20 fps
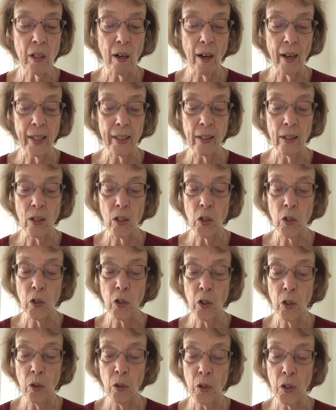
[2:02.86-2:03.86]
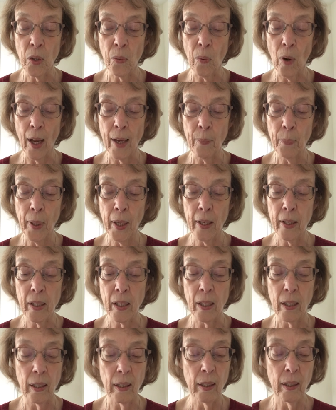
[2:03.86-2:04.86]
guidance to choose the right
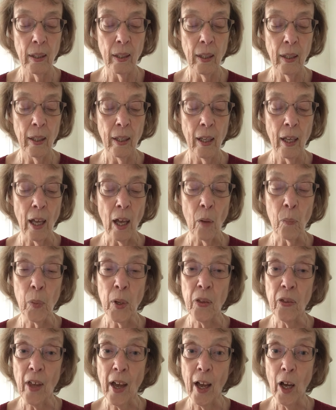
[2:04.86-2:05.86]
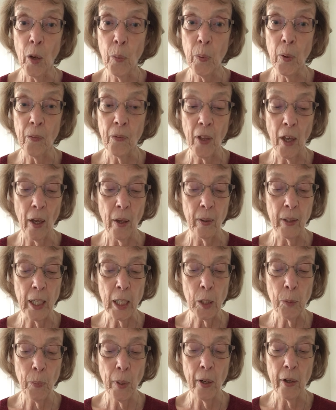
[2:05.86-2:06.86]
person, and with the help of the Holy
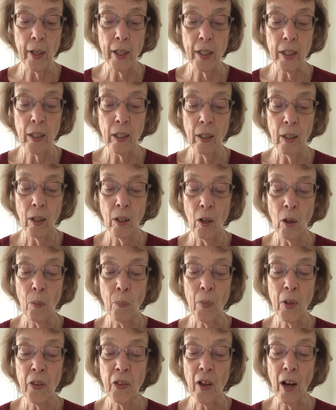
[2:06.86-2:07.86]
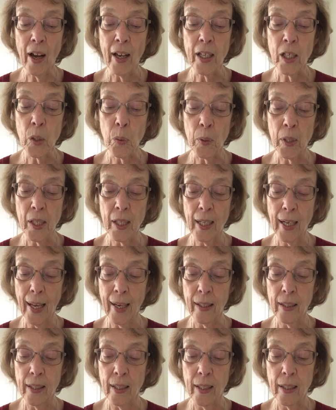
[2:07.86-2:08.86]
Spirit, Matthias was
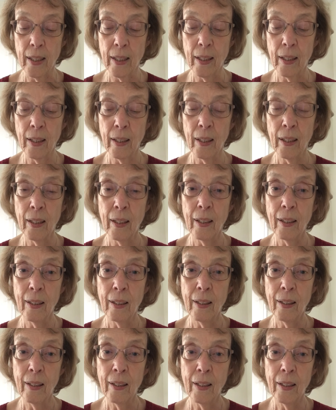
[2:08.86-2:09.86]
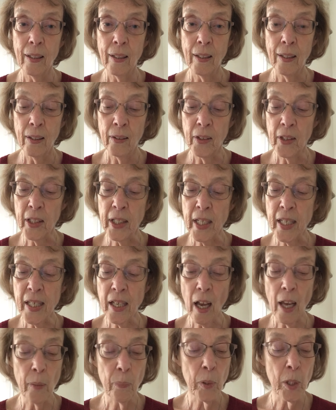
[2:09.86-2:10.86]
selected. The
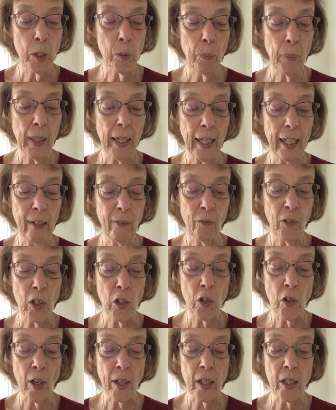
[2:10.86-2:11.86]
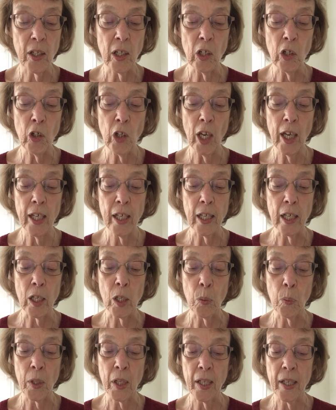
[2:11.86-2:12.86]
disciples' belief and trust in
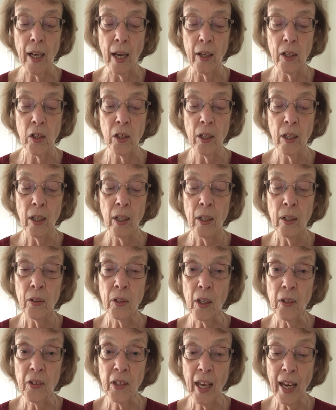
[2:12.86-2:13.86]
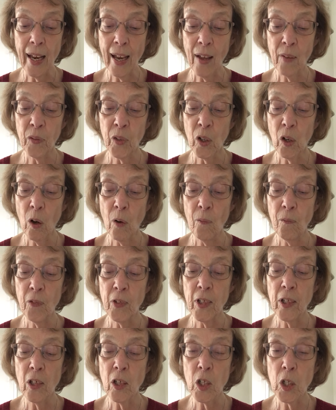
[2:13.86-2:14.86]
Jesus was such that they had the
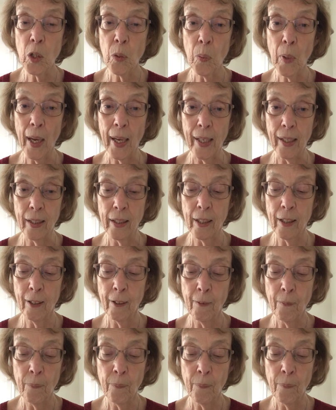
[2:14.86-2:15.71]
confidence to wait,